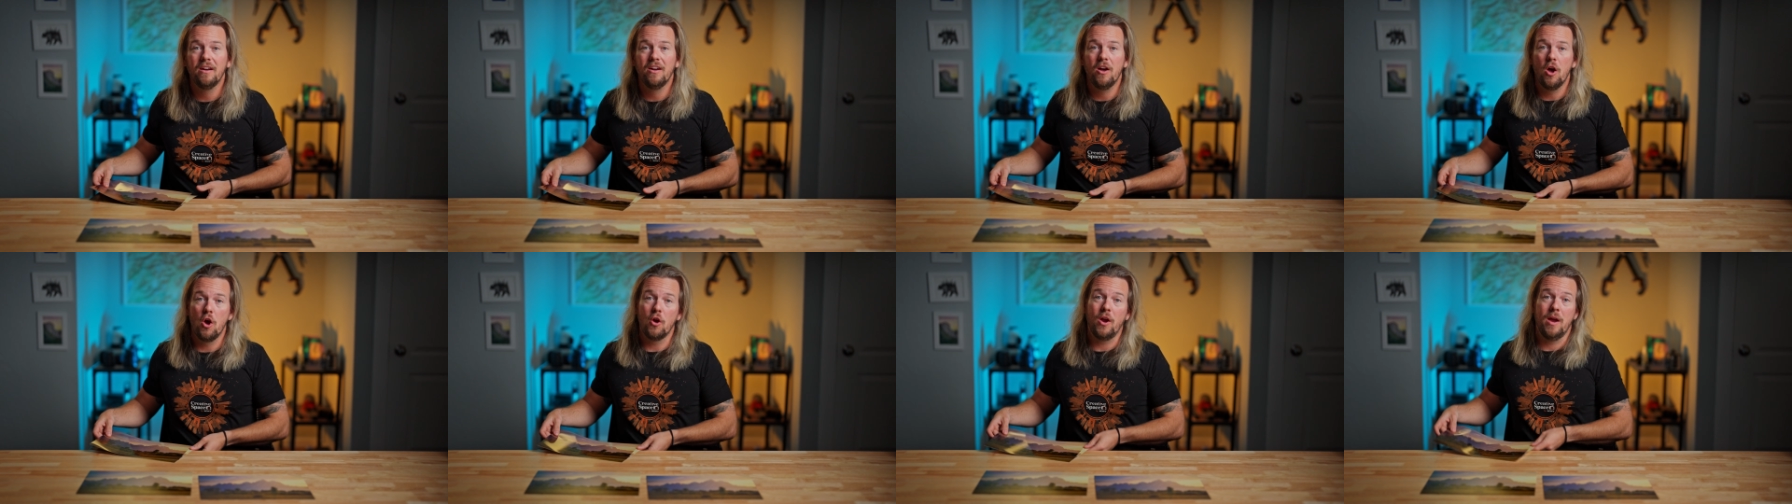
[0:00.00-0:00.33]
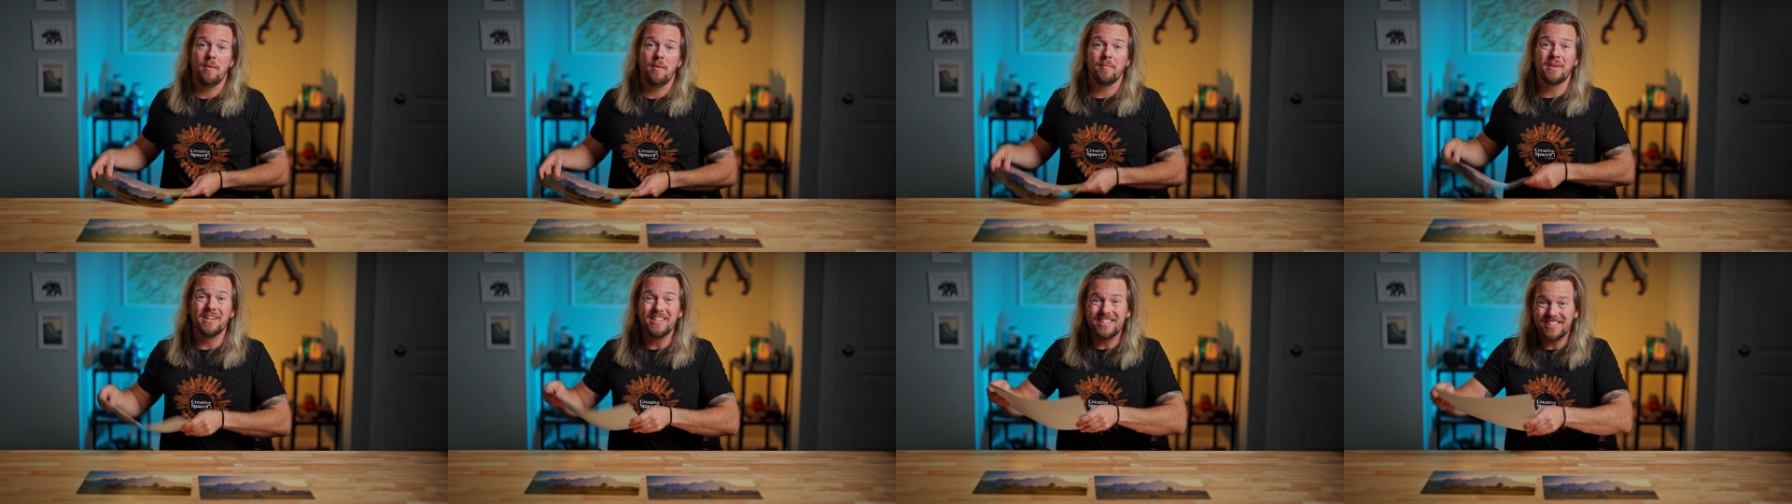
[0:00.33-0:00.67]
Okay,
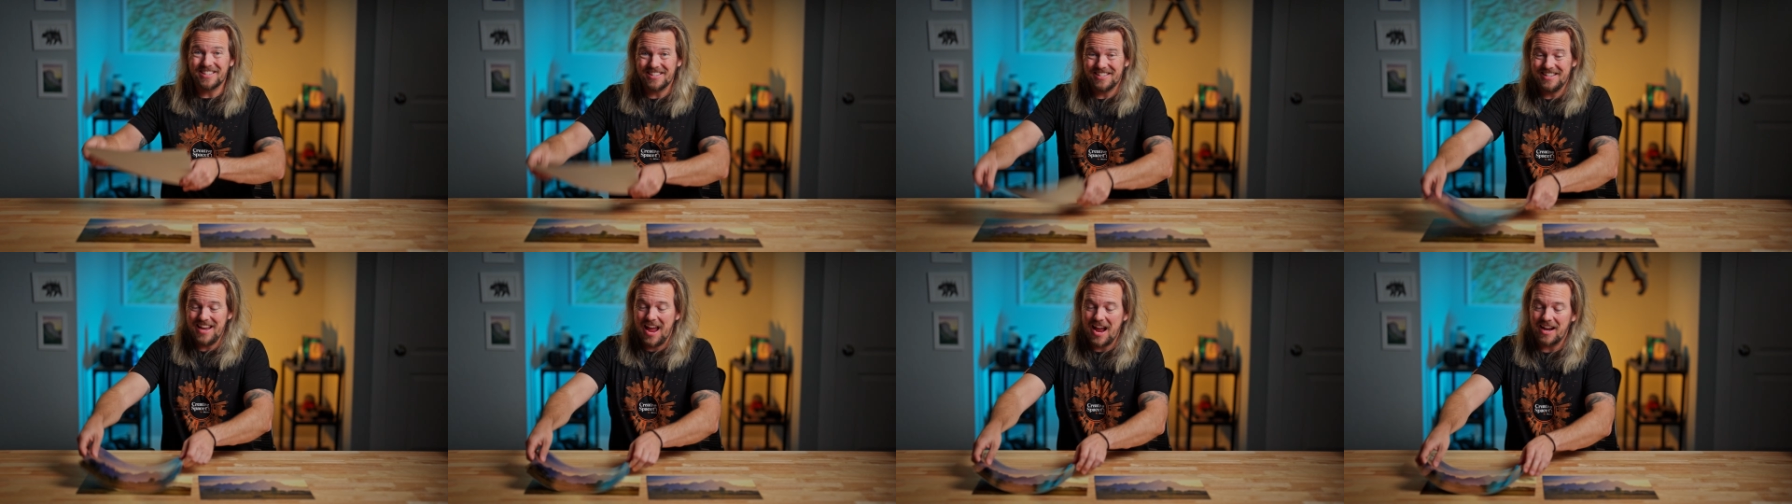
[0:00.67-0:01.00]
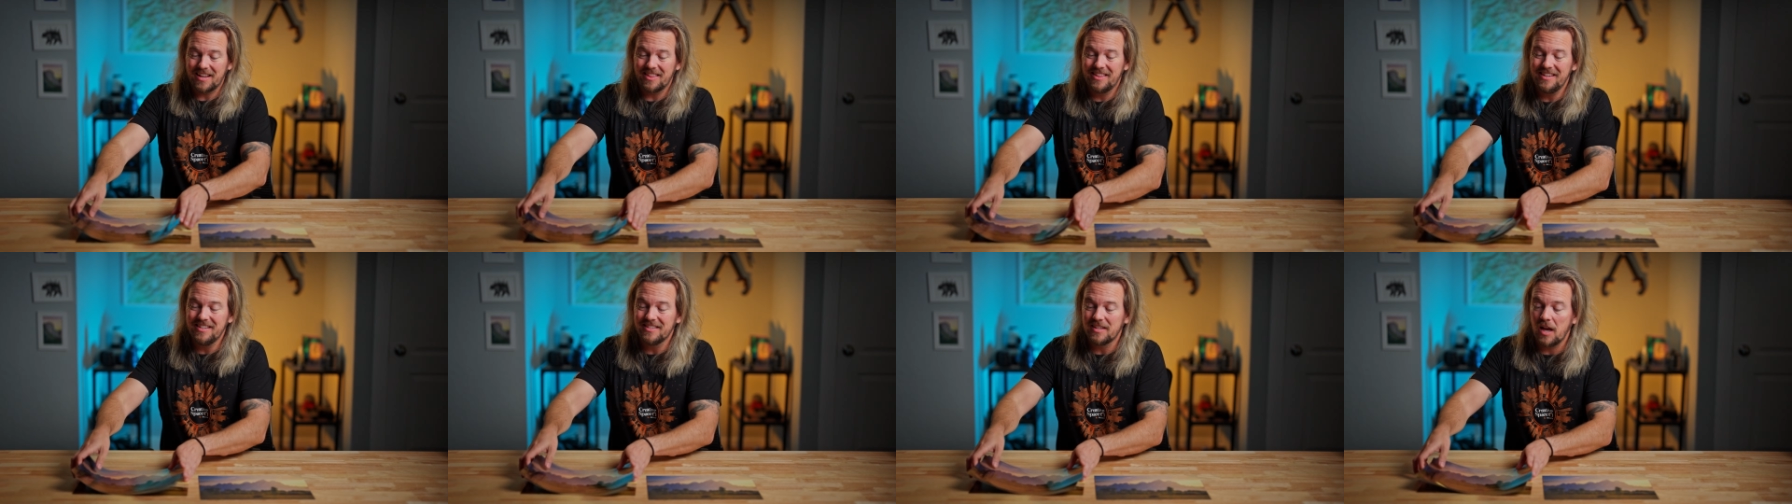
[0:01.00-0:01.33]
I'm gonna stack
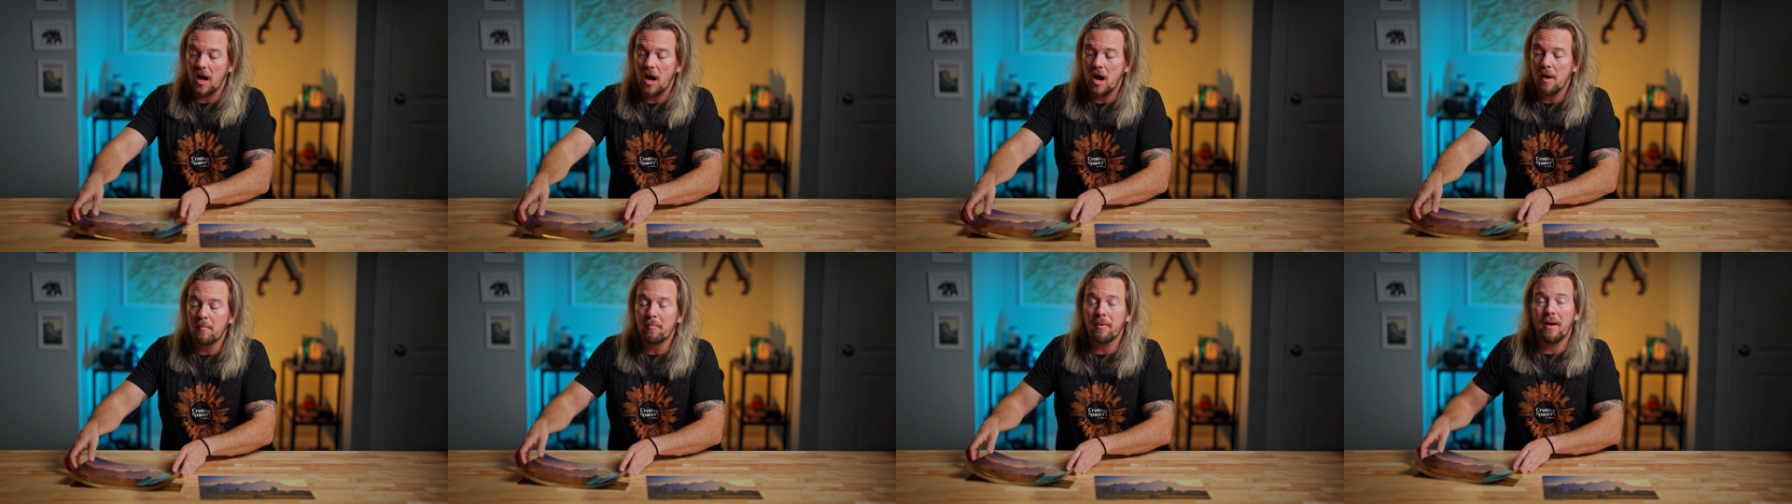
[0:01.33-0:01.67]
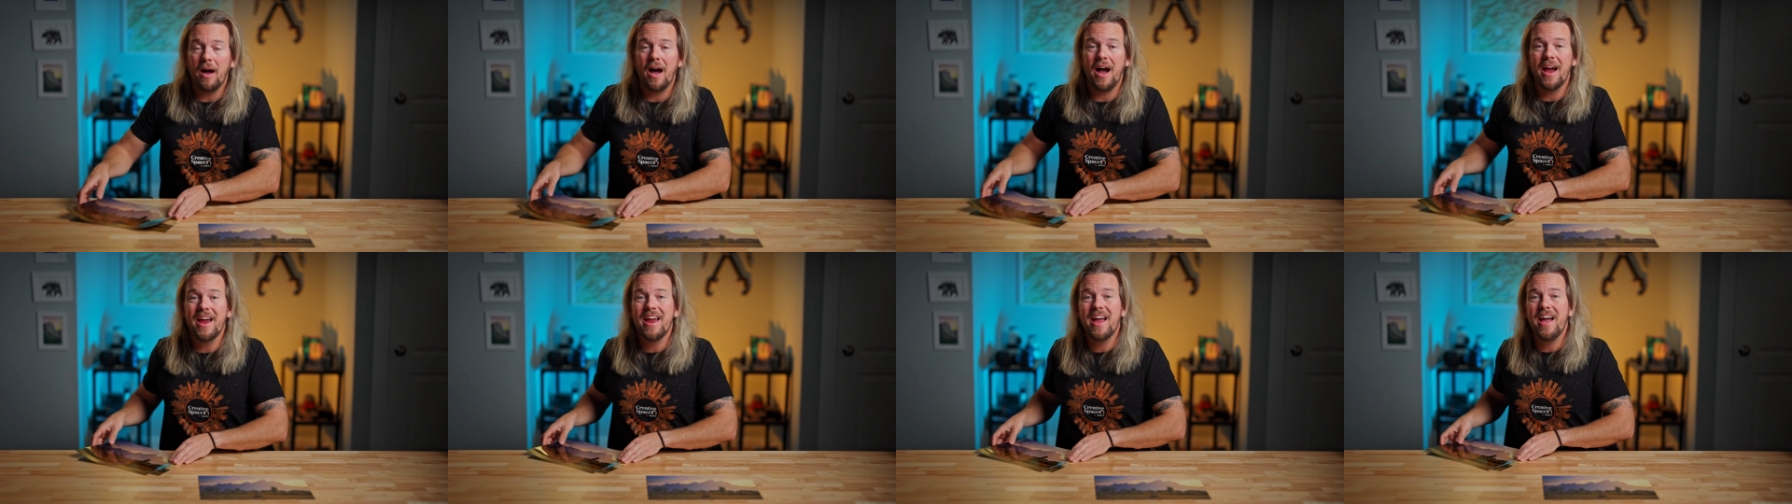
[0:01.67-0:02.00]
these up.
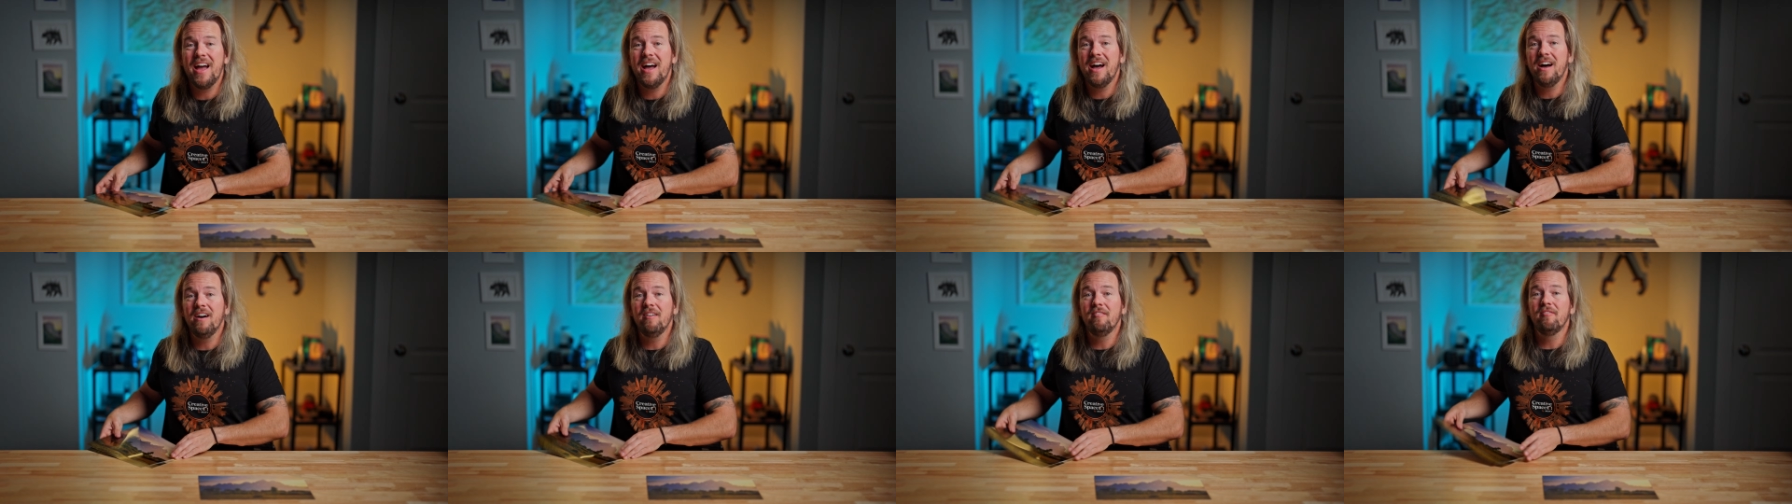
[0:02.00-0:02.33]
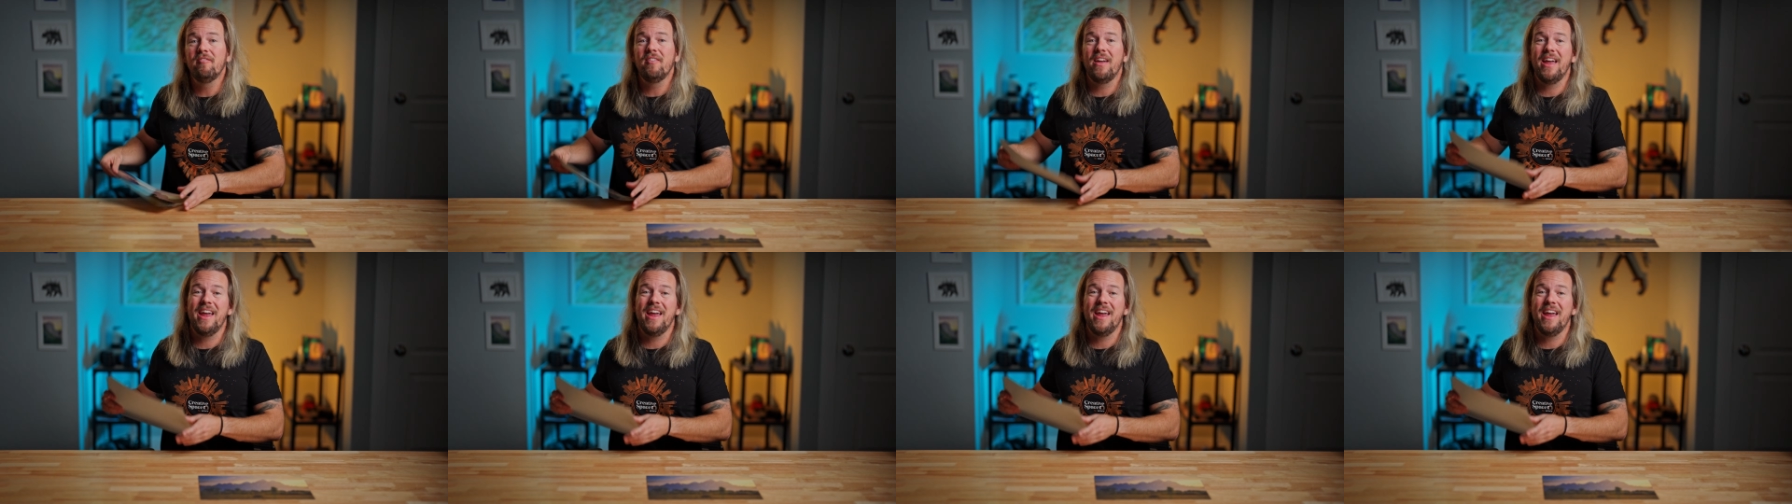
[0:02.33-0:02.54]
I have